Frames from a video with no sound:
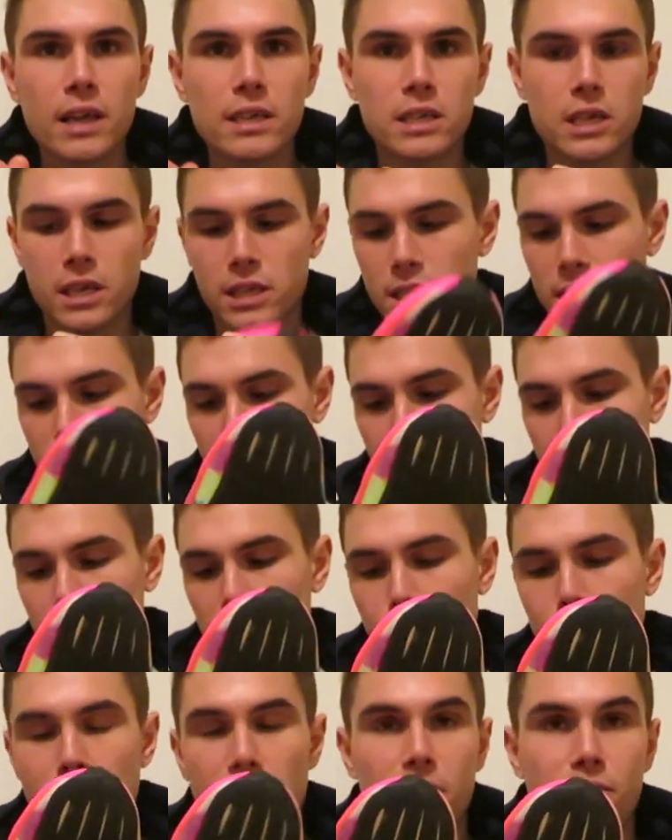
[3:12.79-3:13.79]
As you can see,
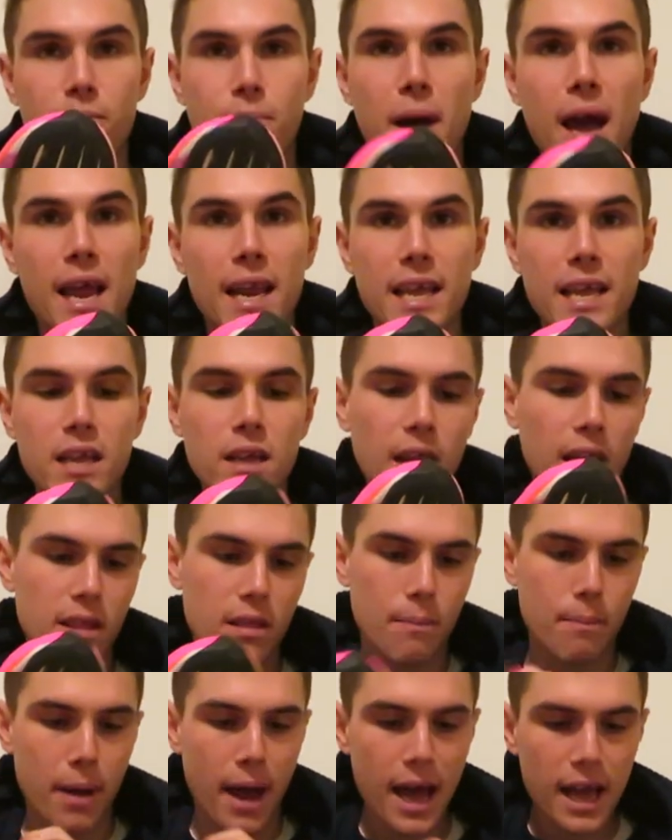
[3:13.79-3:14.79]
there's a bit of padding at
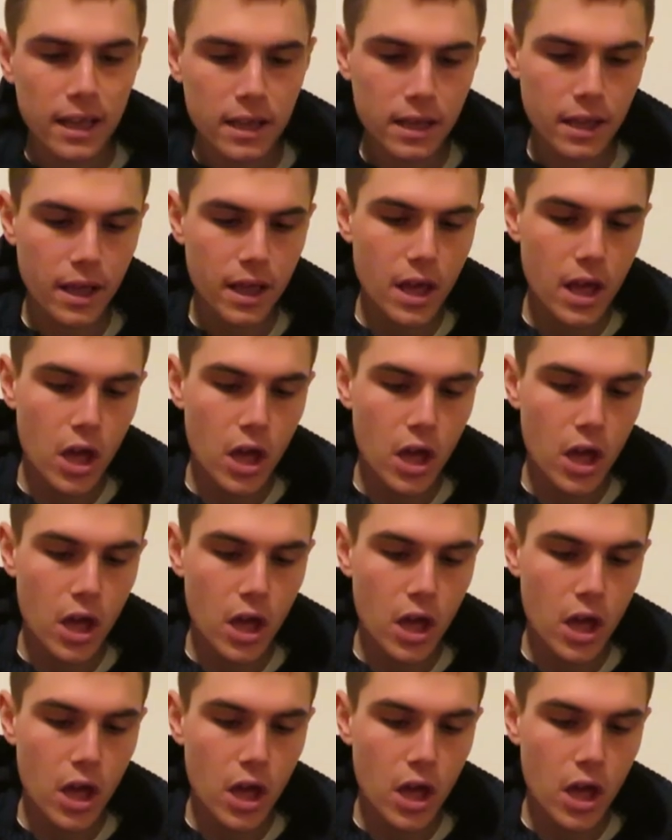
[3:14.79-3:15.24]
the back,